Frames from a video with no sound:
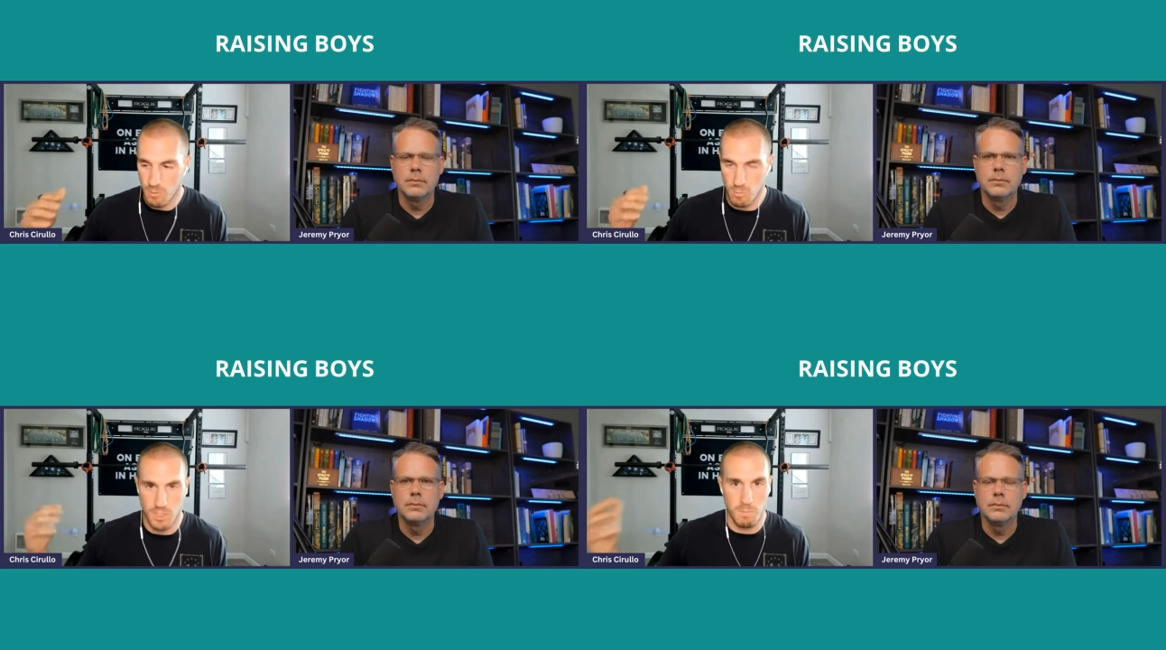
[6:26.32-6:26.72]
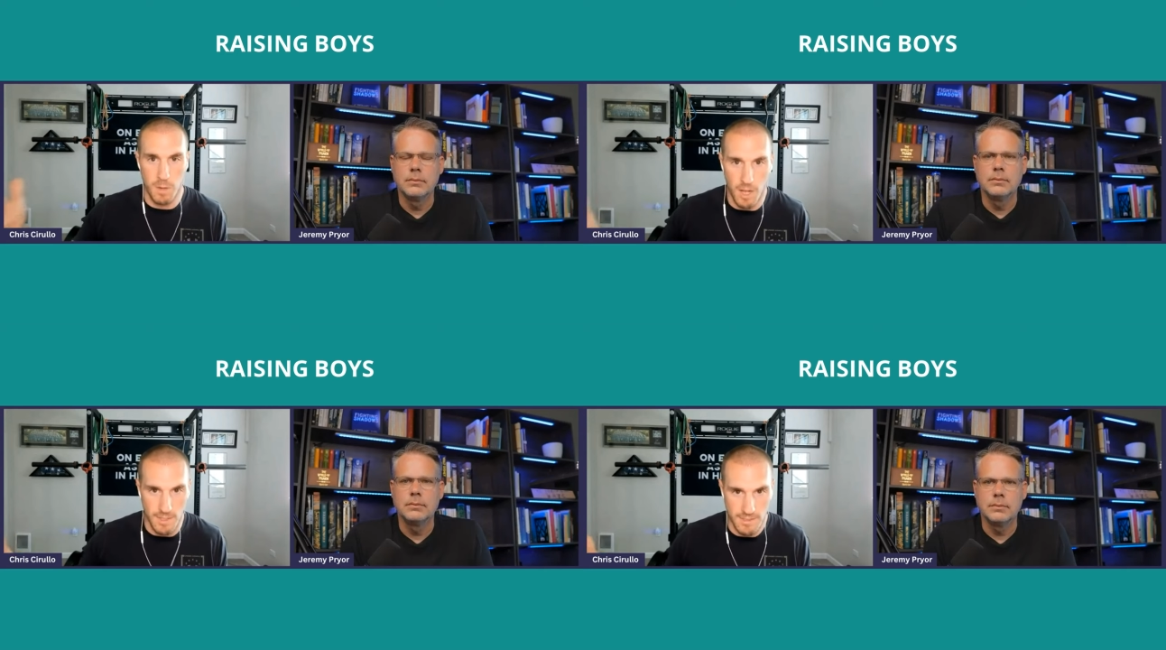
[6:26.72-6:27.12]

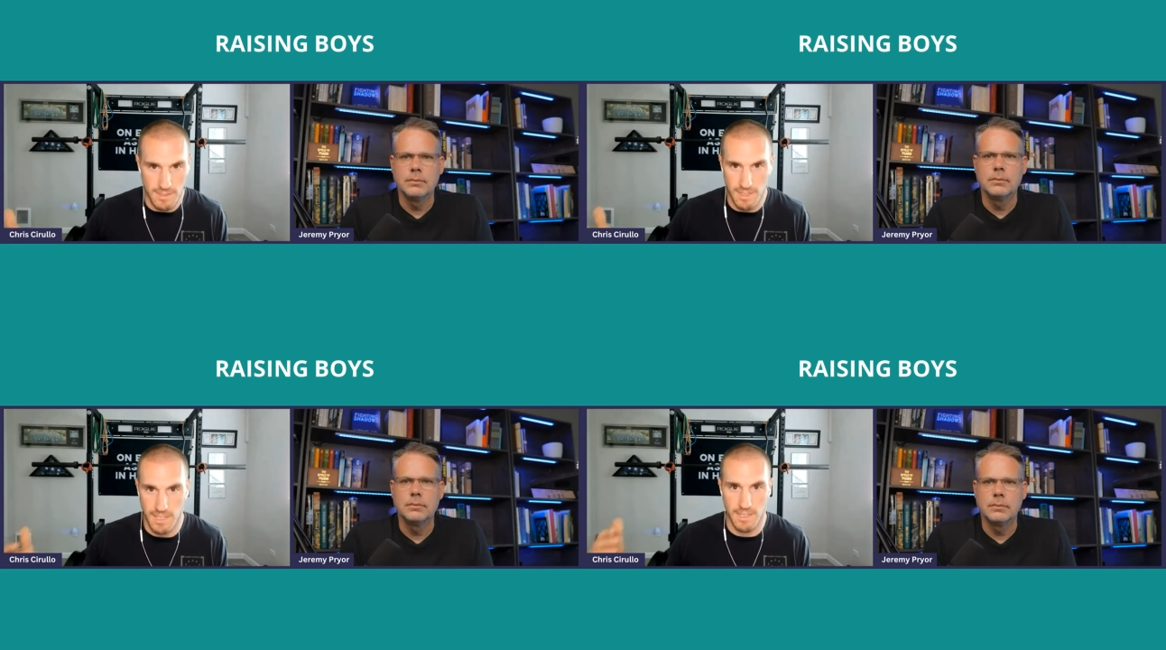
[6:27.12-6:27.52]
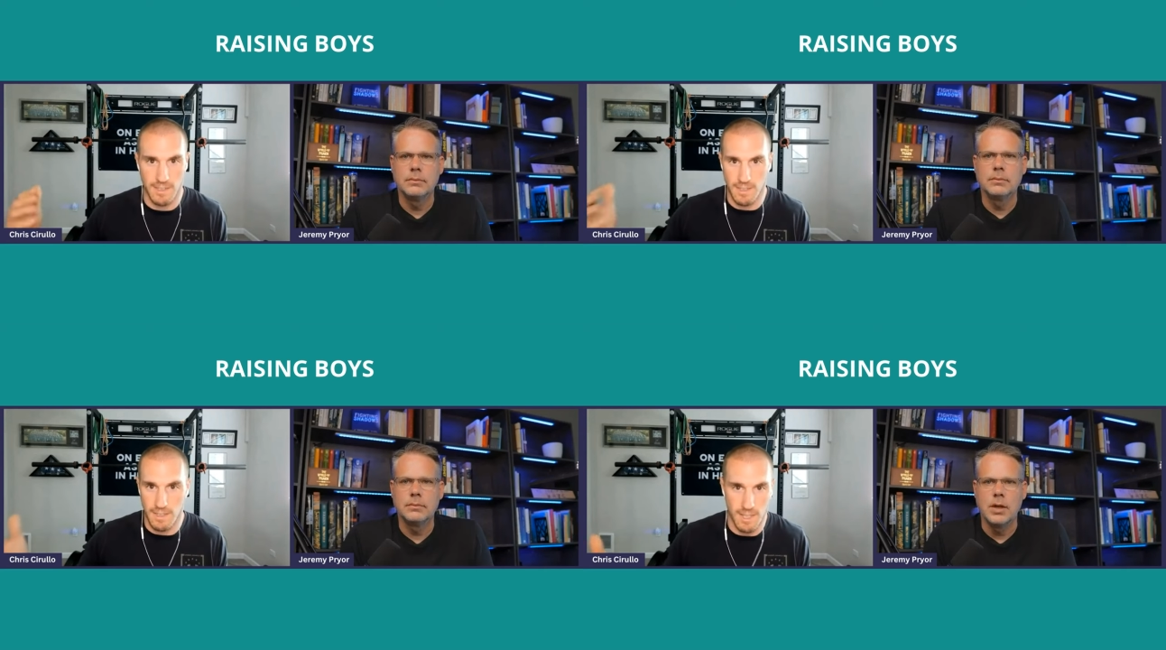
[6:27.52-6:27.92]
Speaker 1: response
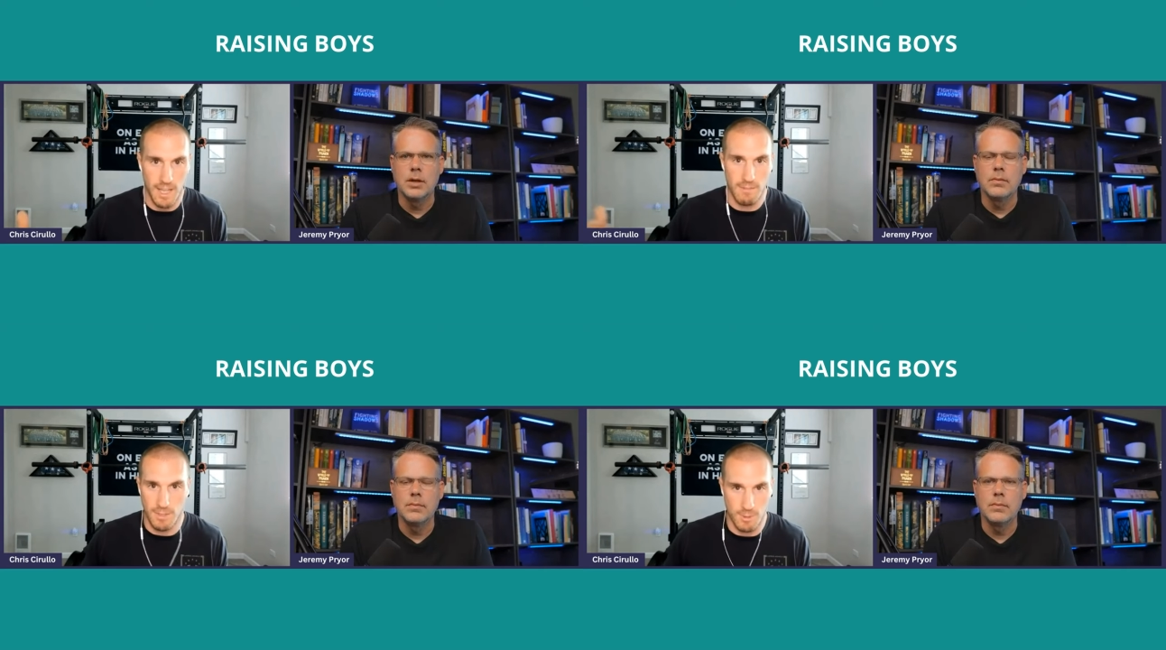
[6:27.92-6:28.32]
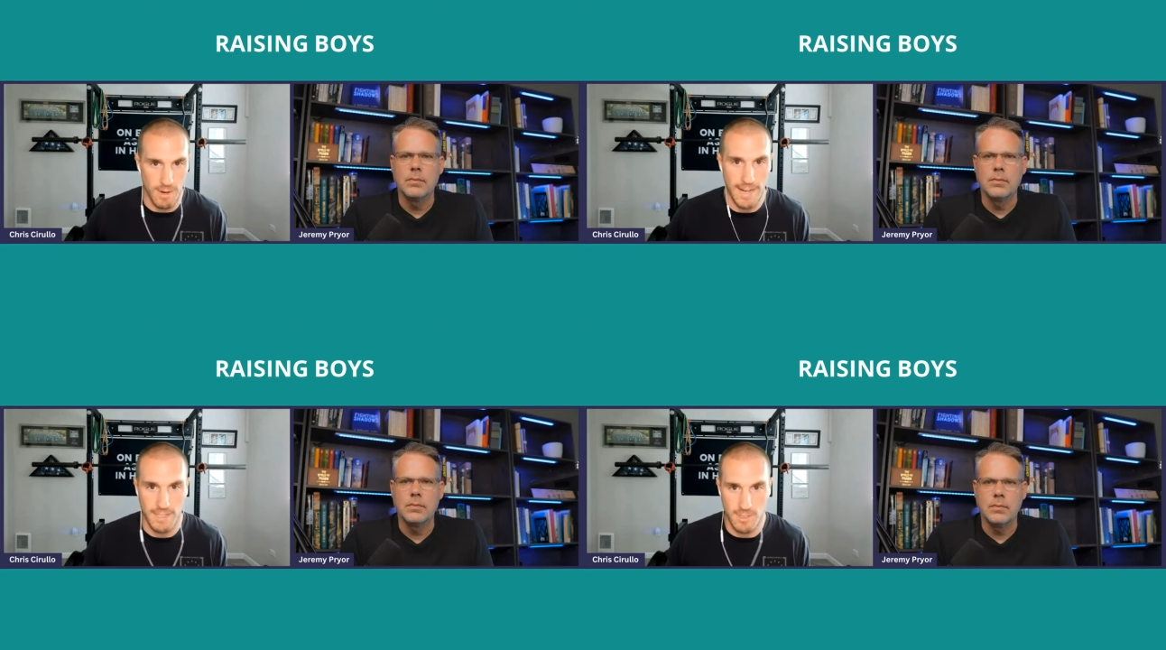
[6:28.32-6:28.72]
and love and
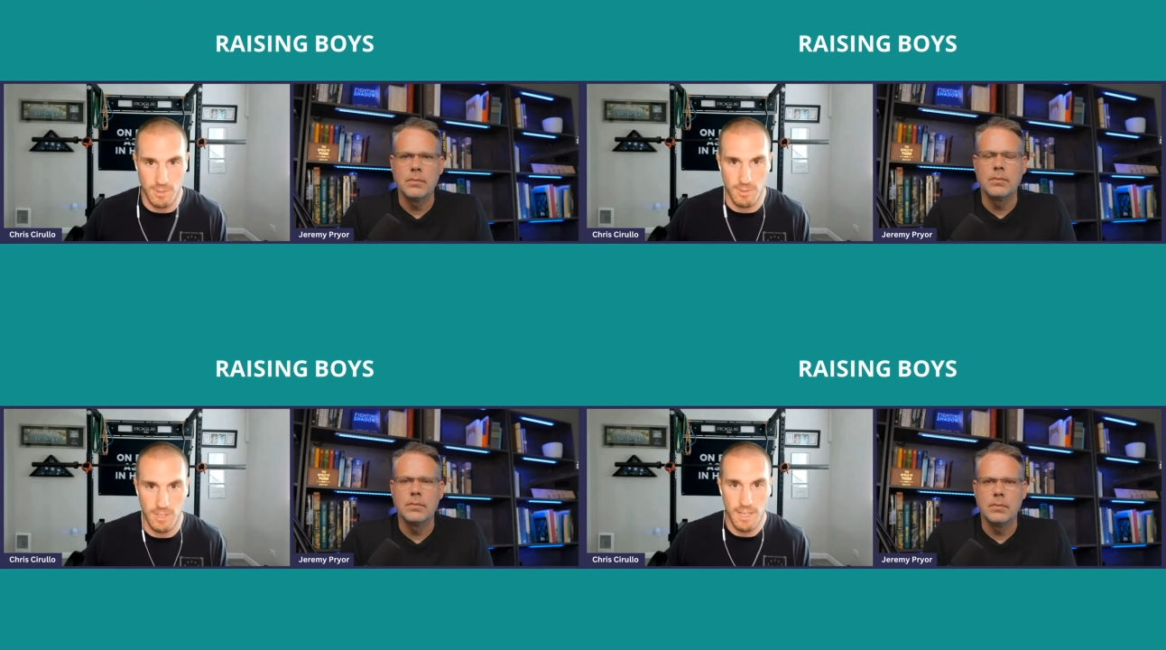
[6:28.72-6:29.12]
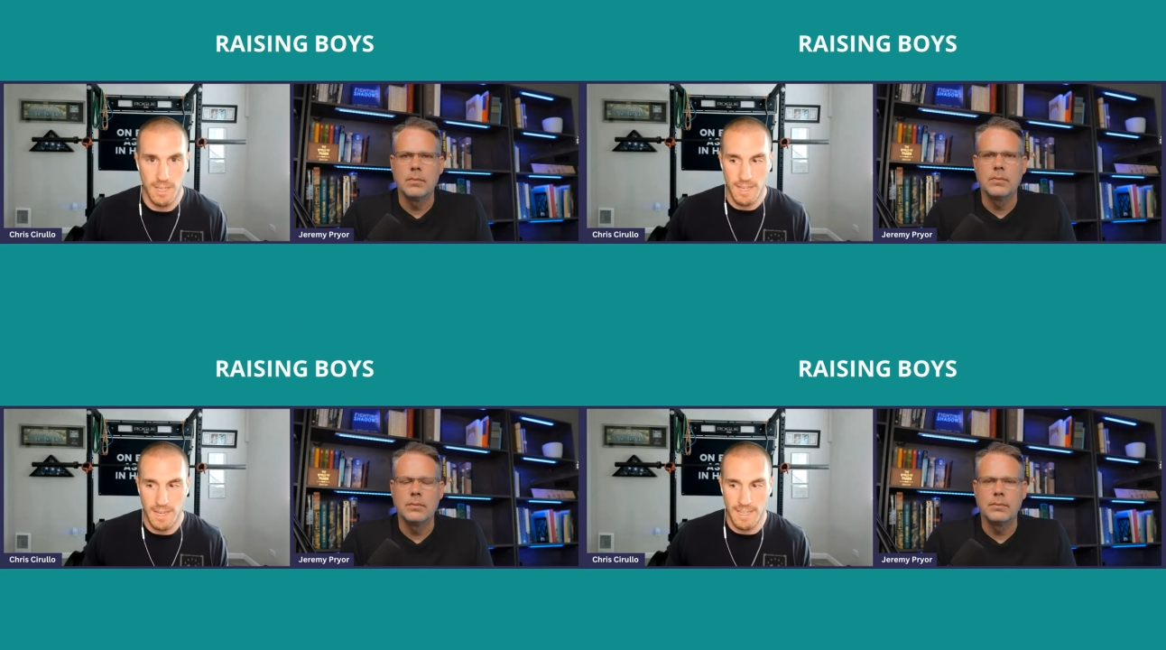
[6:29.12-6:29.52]
gratitude.
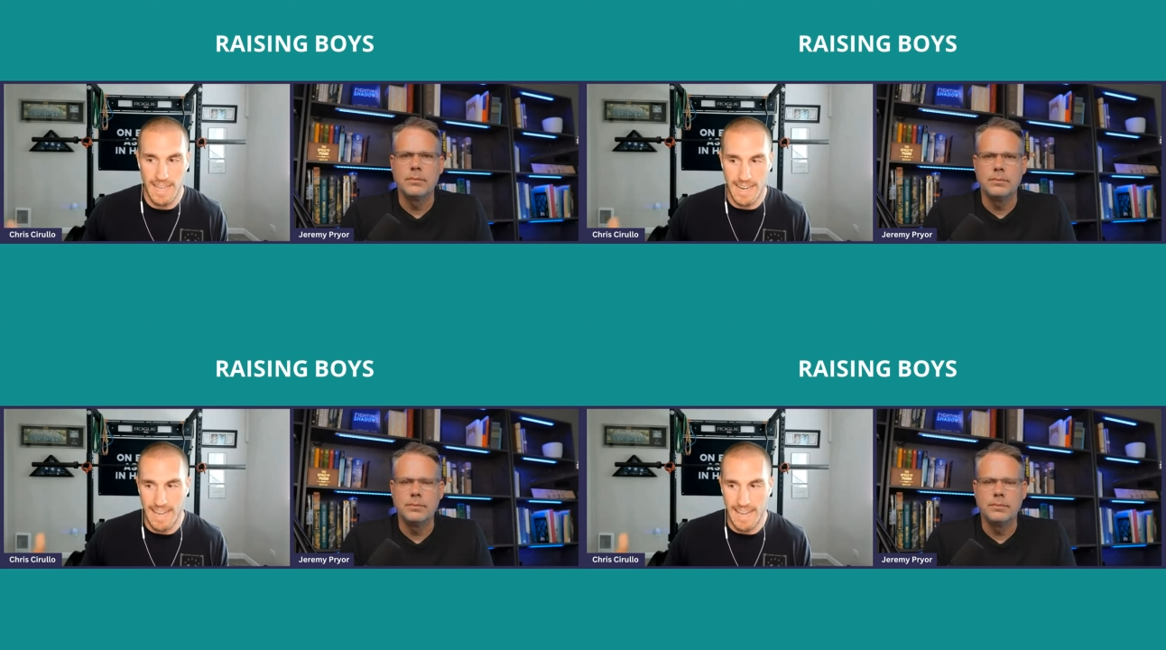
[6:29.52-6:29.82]
And that